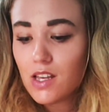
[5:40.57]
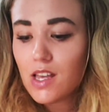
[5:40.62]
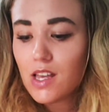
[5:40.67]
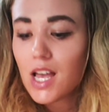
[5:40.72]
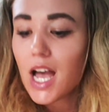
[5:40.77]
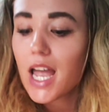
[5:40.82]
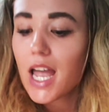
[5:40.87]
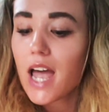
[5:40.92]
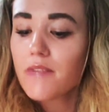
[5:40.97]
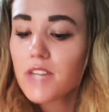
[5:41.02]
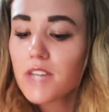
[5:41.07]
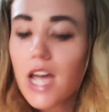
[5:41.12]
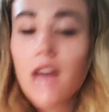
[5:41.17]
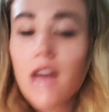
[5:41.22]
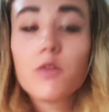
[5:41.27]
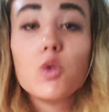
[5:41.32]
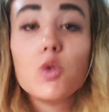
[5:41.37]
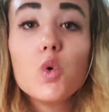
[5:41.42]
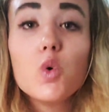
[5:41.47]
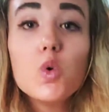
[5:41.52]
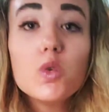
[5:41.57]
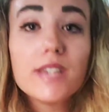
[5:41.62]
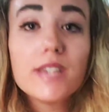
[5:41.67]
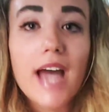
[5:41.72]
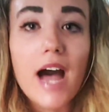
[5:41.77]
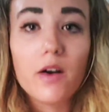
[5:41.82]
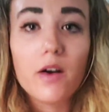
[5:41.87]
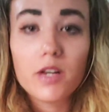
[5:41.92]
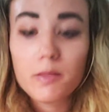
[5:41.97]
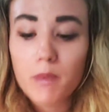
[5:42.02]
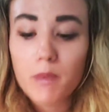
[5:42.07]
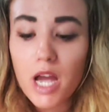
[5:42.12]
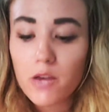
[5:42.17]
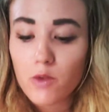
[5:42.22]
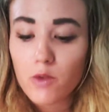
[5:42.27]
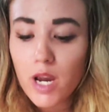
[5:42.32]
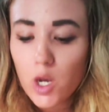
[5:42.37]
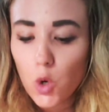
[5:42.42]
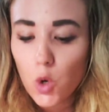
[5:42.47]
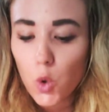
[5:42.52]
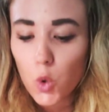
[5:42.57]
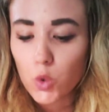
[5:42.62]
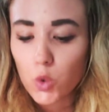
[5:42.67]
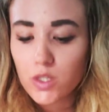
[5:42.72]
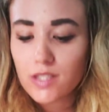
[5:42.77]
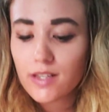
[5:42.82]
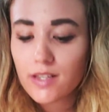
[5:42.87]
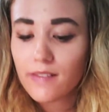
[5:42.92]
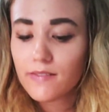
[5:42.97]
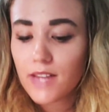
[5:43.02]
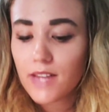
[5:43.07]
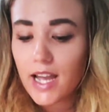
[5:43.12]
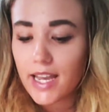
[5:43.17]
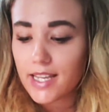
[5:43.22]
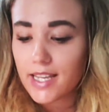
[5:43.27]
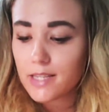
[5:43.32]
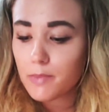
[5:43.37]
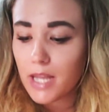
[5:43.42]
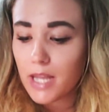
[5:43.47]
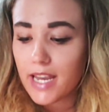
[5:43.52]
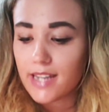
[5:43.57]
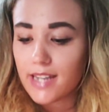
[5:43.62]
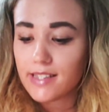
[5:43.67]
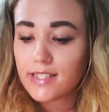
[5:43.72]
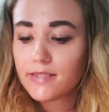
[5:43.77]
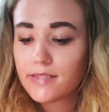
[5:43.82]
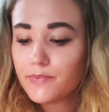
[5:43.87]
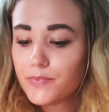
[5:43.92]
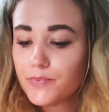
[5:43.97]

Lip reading: I have to have you all down in my records, I explained.